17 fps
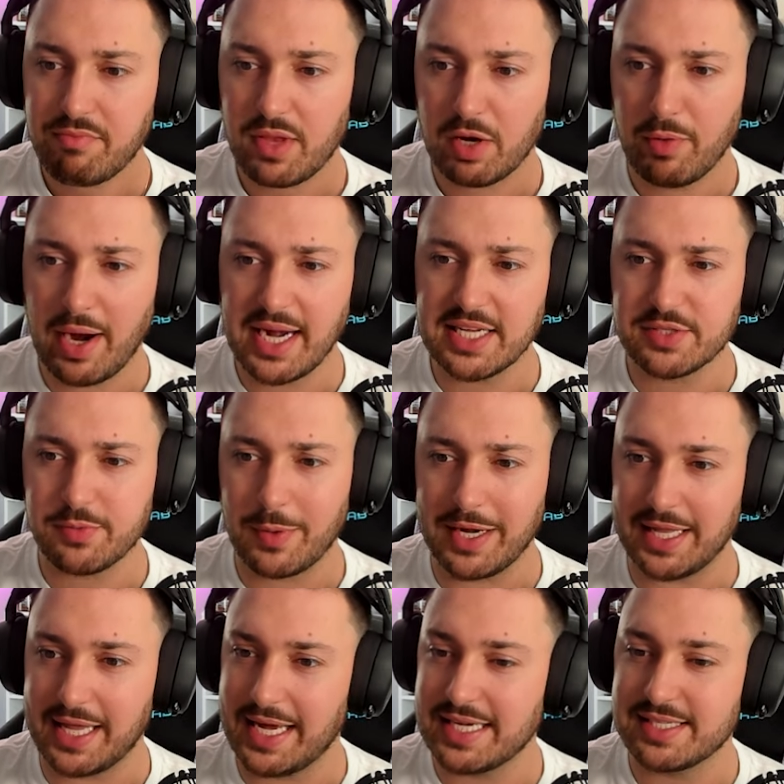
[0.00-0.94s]
Right, as
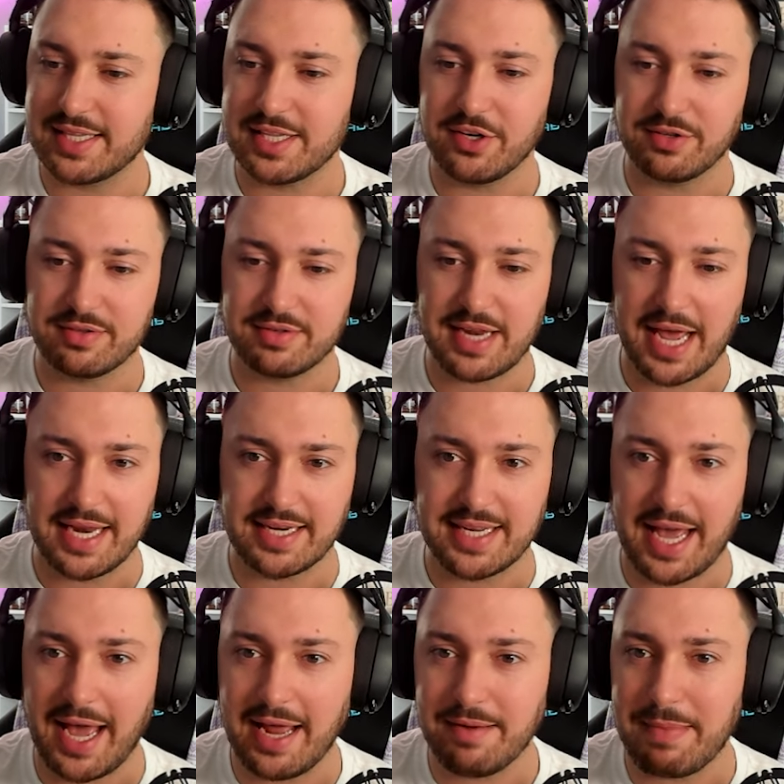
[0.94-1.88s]
well as the
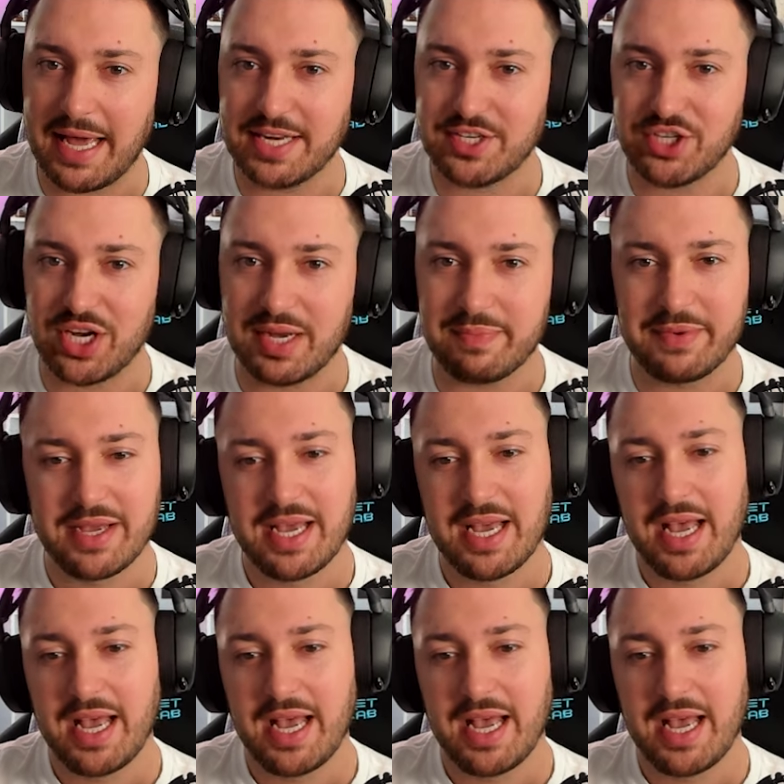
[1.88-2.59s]
head-to-head matchup.